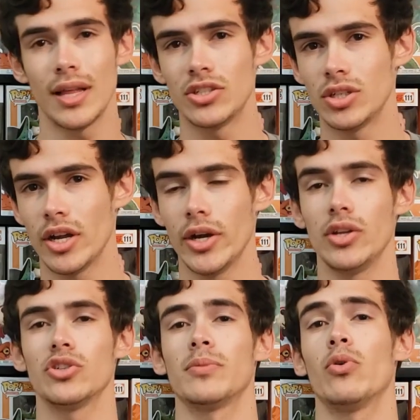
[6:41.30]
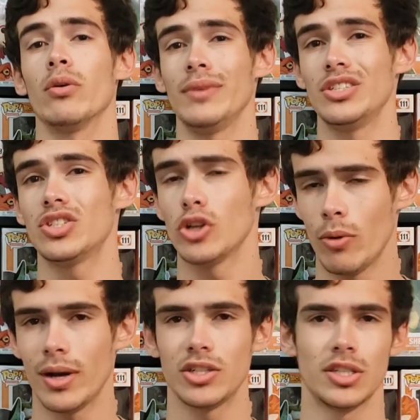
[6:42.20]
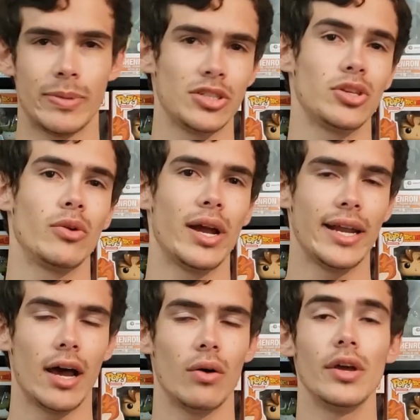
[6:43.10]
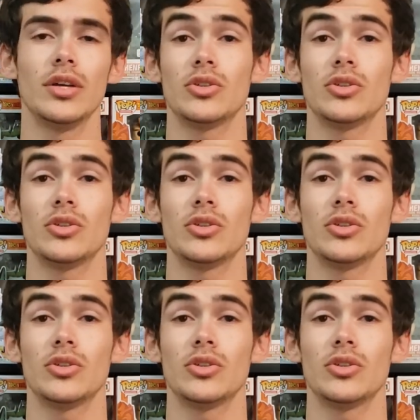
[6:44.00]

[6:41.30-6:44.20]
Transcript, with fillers: legendary, and your support means so much, especially right now.